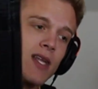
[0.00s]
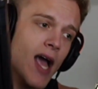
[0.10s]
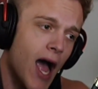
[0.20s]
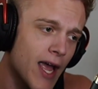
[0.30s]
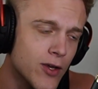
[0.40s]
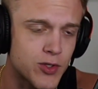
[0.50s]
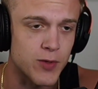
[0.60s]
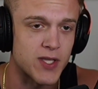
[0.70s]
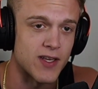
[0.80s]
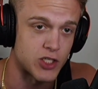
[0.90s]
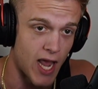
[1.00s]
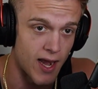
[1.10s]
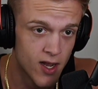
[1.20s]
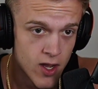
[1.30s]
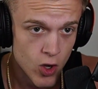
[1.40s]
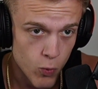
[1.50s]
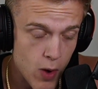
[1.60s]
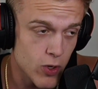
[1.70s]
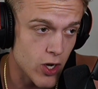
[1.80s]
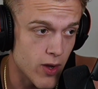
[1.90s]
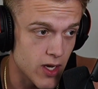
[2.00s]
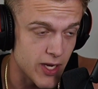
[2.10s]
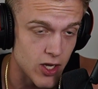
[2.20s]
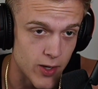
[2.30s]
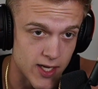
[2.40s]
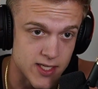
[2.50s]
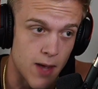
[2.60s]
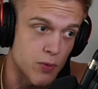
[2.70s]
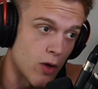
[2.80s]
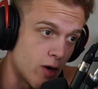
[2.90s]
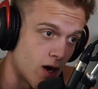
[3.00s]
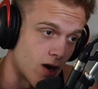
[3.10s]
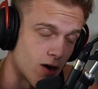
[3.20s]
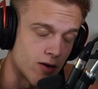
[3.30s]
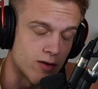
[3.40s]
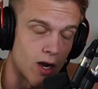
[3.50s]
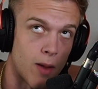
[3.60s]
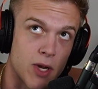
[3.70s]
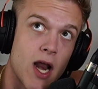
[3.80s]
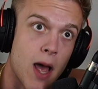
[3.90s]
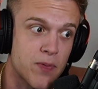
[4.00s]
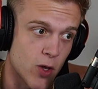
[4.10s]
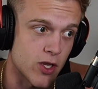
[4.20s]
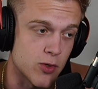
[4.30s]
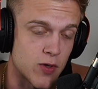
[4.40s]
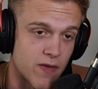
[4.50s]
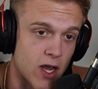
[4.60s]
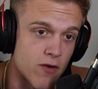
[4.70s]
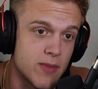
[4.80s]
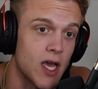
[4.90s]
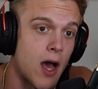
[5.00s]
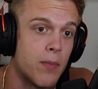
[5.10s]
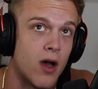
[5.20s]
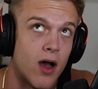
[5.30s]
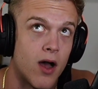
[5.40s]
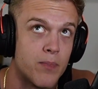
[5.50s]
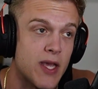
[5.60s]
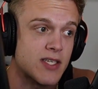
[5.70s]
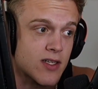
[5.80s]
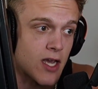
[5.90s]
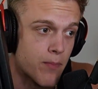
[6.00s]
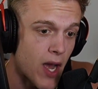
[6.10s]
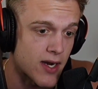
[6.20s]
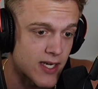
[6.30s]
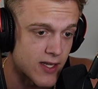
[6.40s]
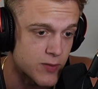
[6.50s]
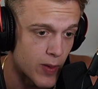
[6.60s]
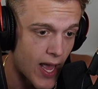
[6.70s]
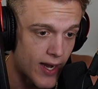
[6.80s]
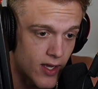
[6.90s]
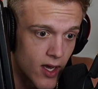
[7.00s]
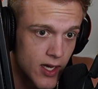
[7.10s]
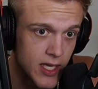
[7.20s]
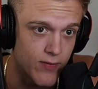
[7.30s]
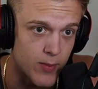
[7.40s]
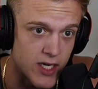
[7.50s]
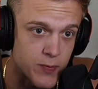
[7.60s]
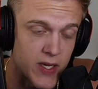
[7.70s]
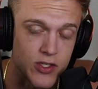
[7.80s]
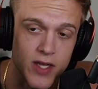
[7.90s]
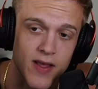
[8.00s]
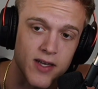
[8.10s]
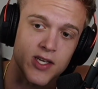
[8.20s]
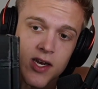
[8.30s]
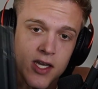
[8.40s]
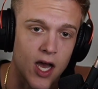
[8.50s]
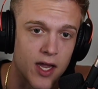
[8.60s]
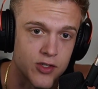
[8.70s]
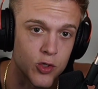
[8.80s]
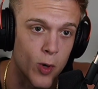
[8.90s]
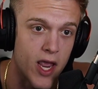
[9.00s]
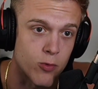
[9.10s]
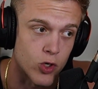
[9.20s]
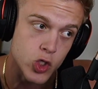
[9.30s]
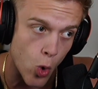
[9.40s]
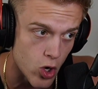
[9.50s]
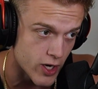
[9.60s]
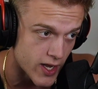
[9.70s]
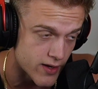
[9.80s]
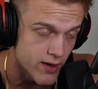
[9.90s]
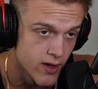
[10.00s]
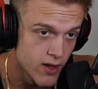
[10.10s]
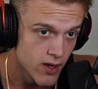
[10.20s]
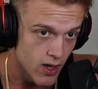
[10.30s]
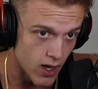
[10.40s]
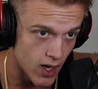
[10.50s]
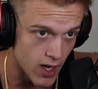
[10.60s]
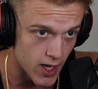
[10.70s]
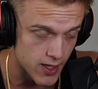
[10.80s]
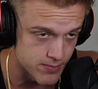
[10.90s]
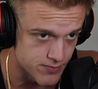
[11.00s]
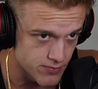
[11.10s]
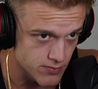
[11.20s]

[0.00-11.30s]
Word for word: Hi, YouTube's in the chat. What we're going to be doing is upload or er, I'm gonna upload a YouTube video of me up, uh, basically unboxing this plaque, uh, giving my speech, and then it's gonna cut to a recorded um,